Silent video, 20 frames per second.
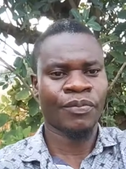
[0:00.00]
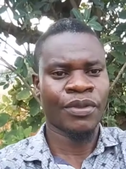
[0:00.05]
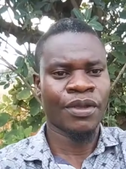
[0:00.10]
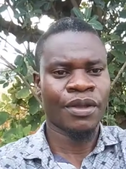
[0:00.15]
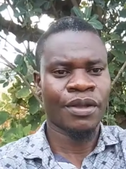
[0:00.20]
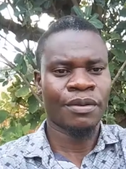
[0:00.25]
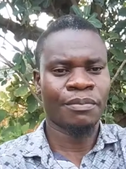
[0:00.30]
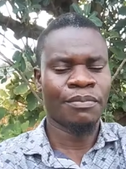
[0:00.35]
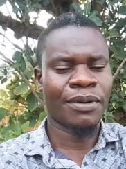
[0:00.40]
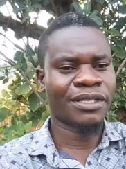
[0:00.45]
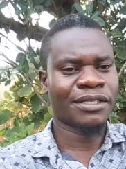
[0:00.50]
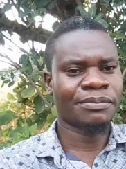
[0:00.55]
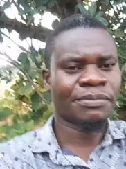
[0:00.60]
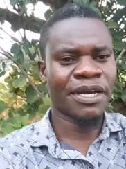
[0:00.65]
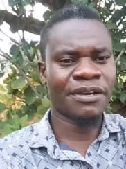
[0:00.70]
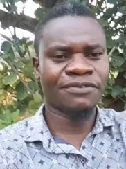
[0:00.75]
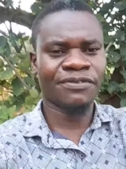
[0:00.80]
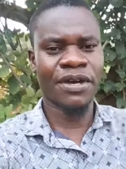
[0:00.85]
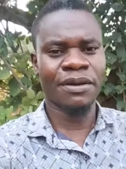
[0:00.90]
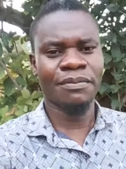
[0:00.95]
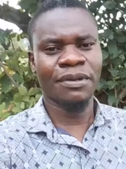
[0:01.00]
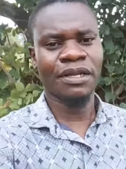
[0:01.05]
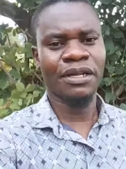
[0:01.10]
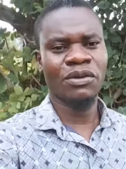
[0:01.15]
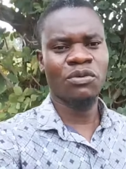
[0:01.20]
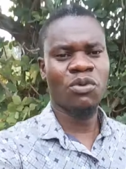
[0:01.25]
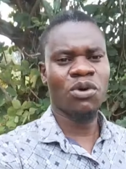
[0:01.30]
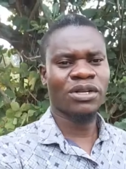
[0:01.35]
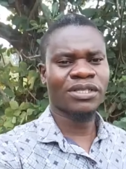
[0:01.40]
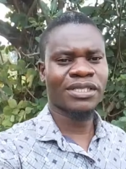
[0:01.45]
But my family,
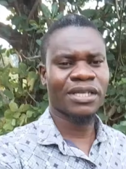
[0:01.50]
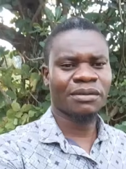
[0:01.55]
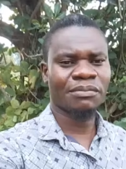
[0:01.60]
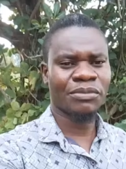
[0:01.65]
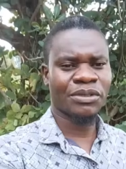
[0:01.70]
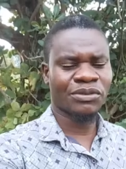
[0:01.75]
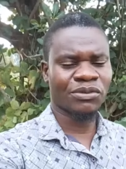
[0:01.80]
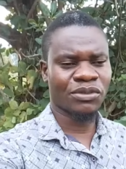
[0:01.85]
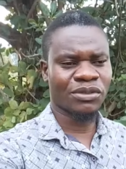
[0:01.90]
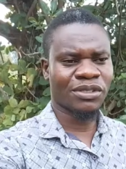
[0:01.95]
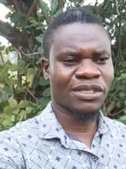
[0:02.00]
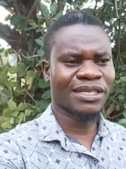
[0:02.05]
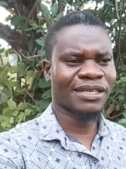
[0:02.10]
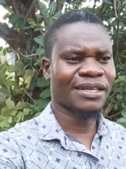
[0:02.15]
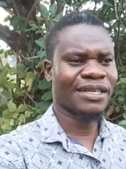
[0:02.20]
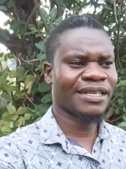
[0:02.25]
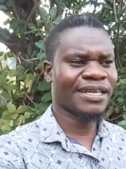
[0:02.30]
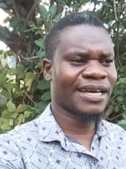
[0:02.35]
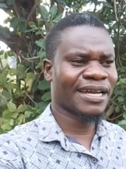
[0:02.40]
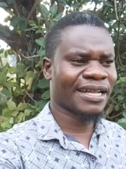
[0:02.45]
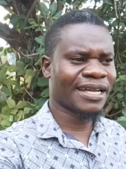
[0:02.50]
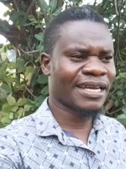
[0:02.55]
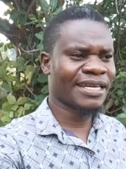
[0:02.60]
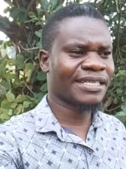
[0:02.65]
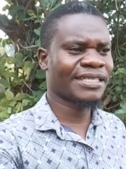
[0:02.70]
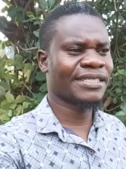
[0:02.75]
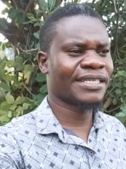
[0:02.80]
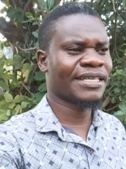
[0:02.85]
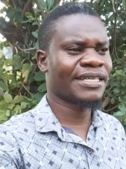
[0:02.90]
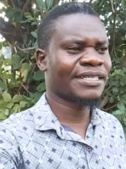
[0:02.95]
what I'm
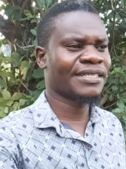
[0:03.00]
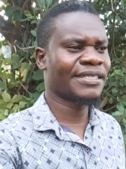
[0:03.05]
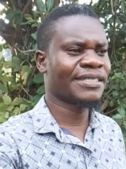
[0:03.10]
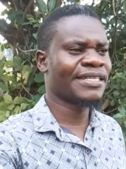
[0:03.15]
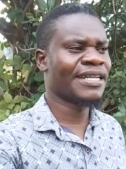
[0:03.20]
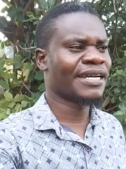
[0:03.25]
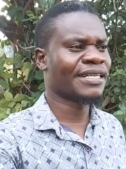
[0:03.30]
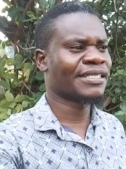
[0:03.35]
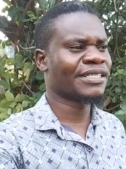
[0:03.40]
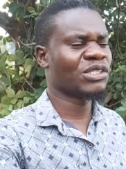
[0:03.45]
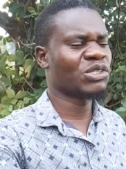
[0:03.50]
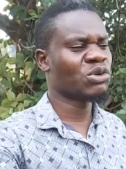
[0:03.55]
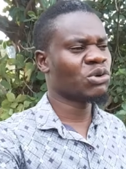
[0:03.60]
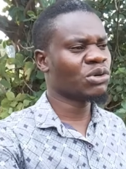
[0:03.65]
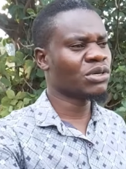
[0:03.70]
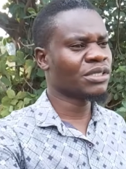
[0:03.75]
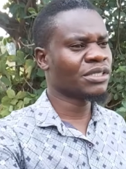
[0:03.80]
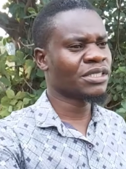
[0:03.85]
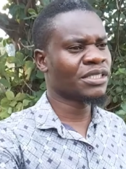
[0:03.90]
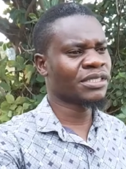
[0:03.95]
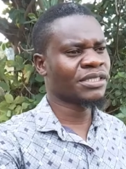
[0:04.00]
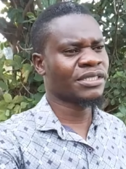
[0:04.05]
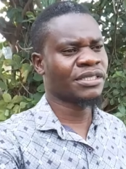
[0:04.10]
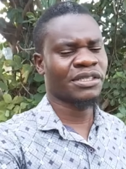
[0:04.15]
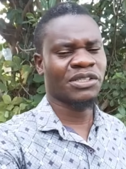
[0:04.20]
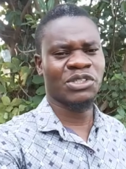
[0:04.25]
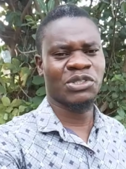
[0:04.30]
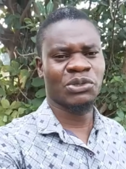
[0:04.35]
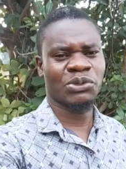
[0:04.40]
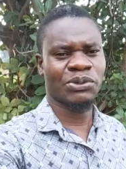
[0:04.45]
realizing is that those
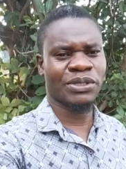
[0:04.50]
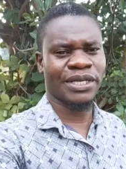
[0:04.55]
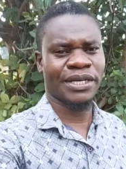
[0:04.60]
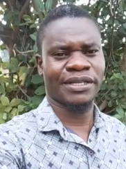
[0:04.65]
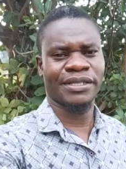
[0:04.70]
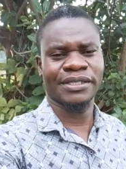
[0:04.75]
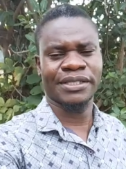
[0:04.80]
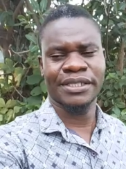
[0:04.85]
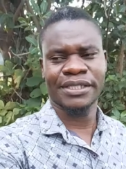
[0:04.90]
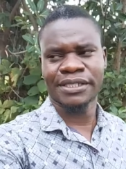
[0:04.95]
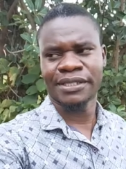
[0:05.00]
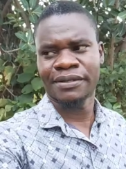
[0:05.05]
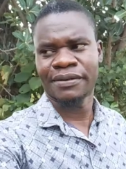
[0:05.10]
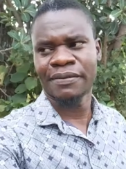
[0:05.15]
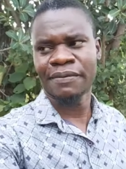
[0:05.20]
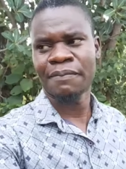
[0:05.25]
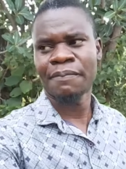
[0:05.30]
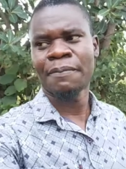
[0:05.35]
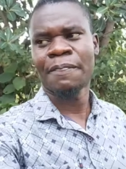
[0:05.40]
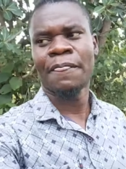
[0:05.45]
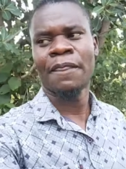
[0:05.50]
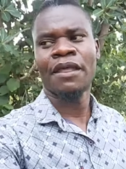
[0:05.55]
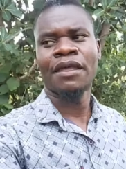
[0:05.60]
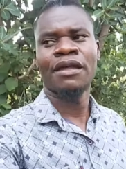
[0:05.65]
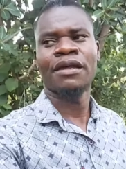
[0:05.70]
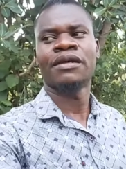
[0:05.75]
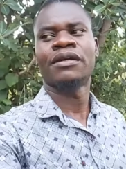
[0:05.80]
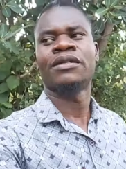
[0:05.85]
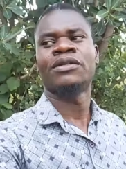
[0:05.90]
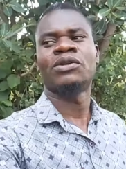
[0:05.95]
students,
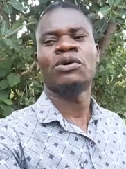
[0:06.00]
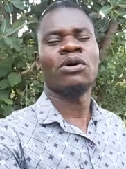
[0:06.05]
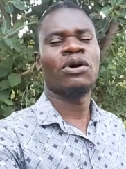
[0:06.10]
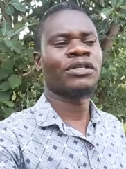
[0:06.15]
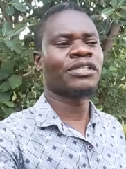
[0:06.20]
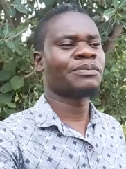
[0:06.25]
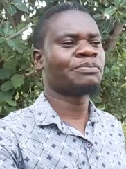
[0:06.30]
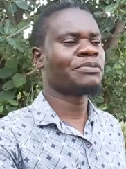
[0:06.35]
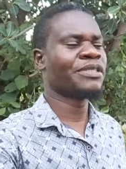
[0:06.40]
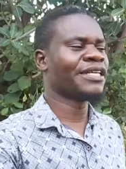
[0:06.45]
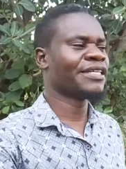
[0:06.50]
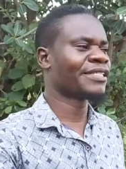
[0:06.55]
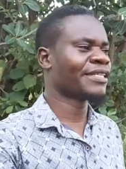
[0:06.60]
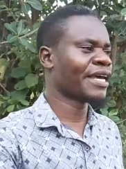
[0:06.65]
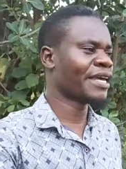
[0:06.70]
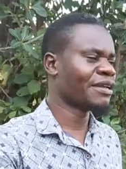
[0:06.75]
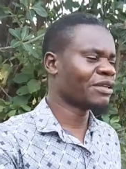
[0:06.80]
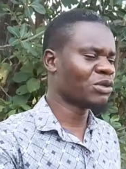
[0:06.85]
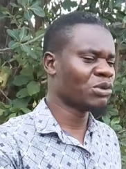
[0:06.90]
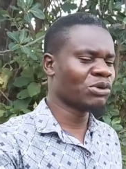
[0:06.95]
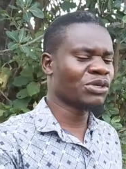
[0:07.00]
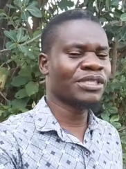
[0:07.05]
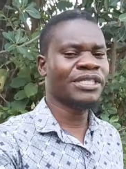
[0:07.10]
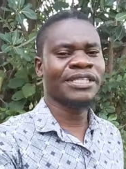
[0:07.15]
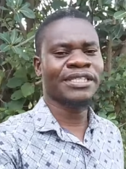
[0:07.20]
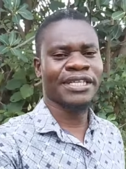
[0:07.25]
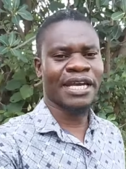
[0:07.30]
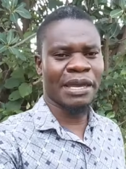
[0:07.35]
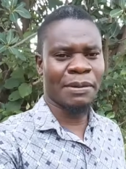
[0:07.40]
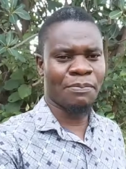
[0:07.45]
those, those
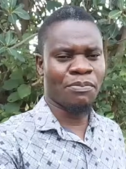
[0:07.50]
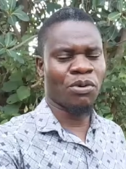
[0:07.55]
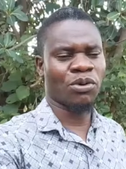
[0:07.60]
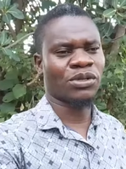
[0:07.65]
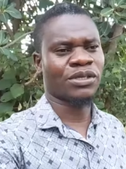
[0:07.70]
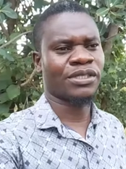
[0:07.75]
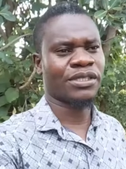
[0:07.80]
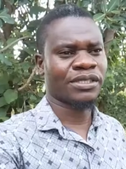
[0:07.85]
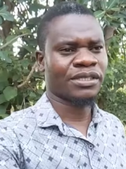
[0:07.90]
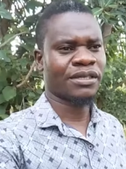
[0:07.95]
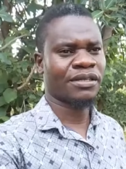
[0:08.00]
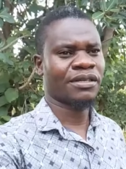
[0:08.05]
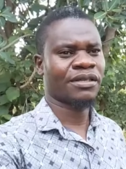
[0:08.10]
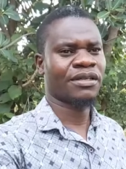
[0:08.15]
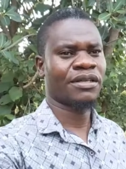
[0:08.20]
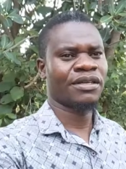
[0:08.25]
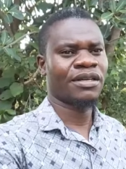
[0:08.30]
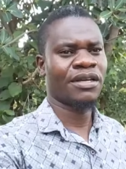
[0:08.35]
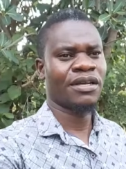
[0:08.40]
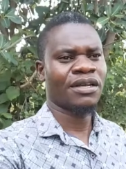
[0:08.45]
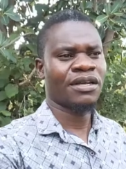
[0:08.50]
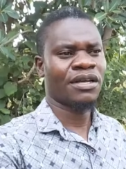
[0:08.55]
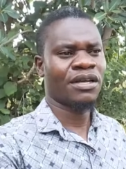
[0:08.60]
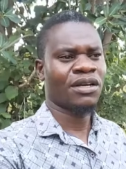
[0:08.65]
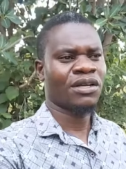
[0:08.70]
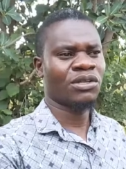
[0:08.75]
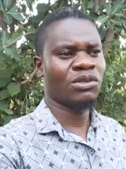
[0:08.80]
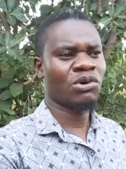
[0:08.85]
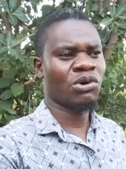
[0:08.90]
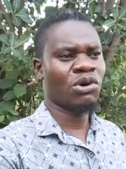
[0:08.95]
disciples,
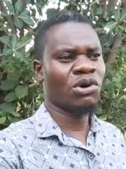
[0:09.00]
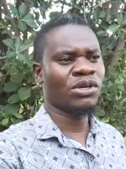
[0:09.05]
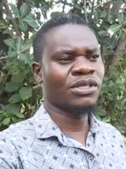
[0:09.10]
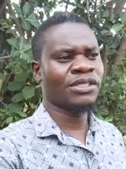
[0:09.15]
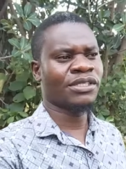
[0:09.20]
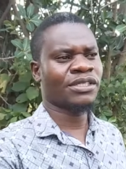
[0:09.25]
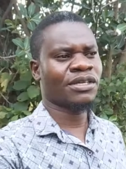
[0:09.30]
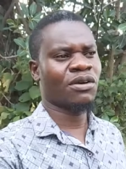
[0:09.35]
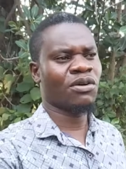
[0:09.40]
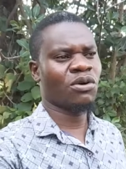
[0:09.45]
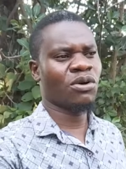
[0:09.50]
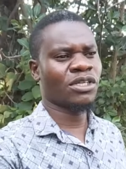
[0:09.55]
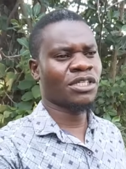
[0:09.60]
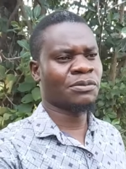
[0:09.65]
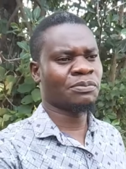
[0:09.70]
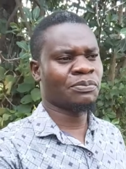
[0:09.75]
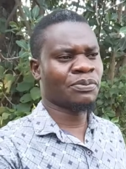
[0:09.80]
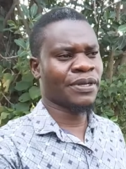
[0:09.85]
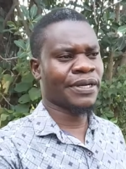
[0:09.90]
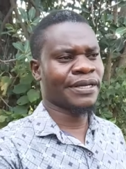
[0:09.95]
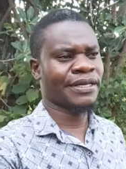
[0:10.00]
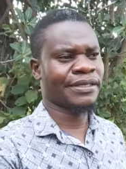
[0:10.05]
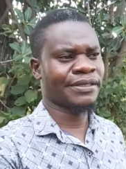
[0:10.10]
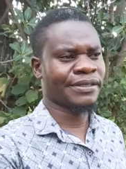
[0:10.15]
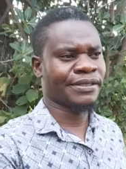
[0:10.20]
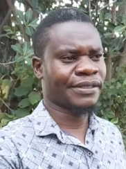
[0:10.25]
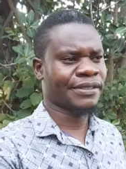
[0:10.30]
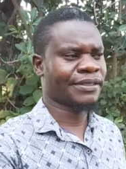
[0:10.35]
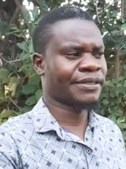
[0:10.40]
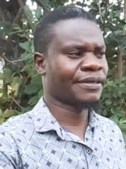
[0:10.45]
those offsprings